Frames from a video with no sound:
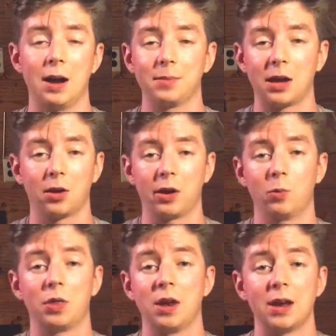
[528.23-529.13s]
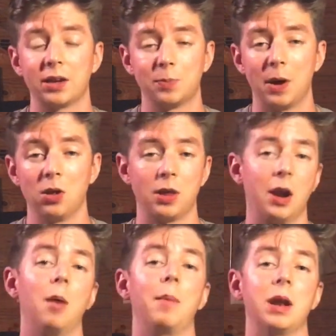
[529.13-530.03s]
carrying with a next belt and an
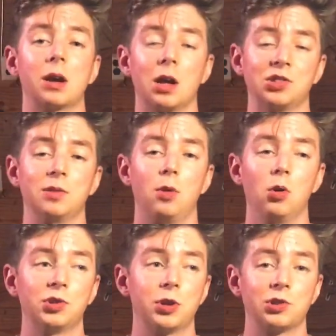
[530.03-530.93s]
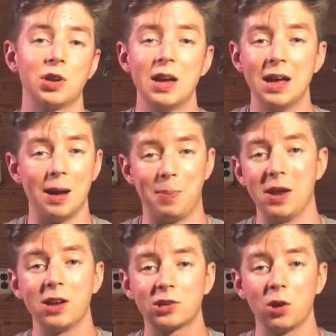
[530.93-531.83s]
Almeida Custom Holsters
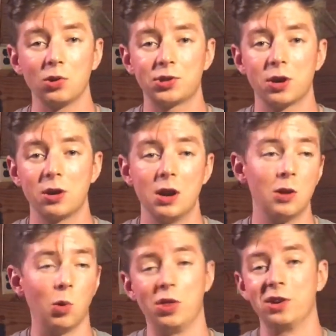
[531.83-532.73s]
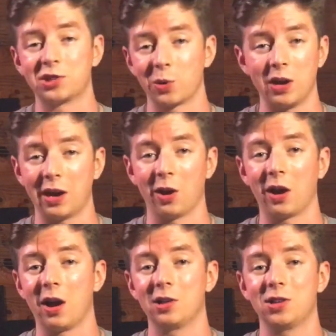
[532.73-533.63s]
appendix holster with a discreet carry
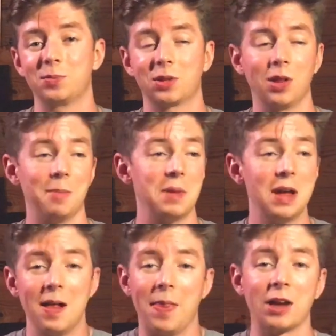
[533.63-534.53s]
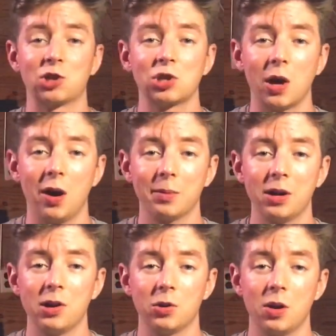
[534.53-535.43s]
concepts clip. That's just how I'm going
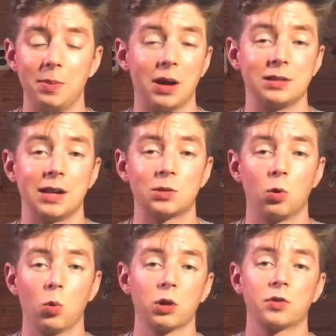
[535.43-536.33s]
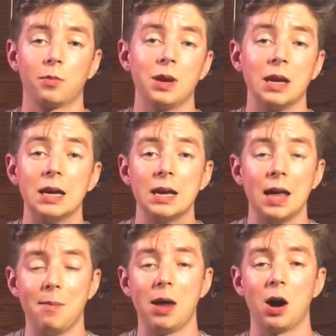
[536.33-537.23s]
to do it because that's what works for me.
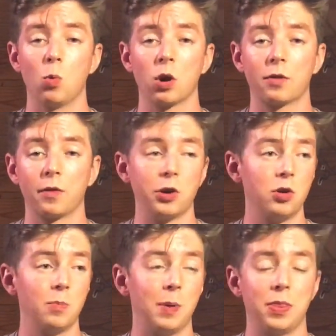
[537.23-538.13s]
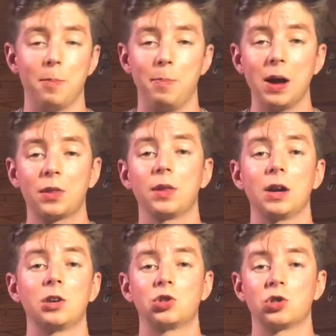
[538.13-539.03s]
It may not work for you, but the big
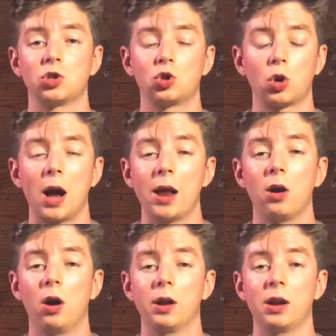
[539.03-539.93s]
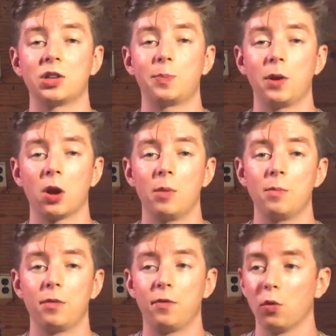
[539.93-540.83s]
thing is just try it on and
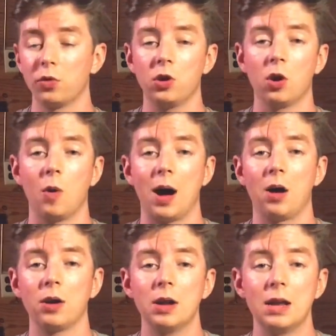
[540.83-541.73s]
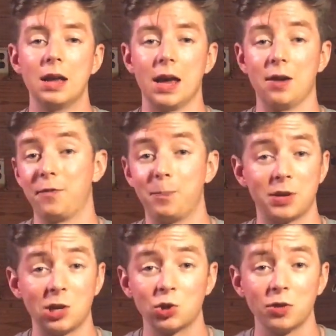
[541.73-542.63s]
experiment before you go out and
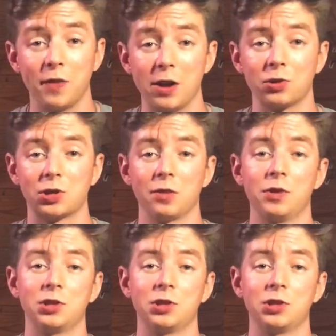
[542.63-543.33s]
potentially find yourself in a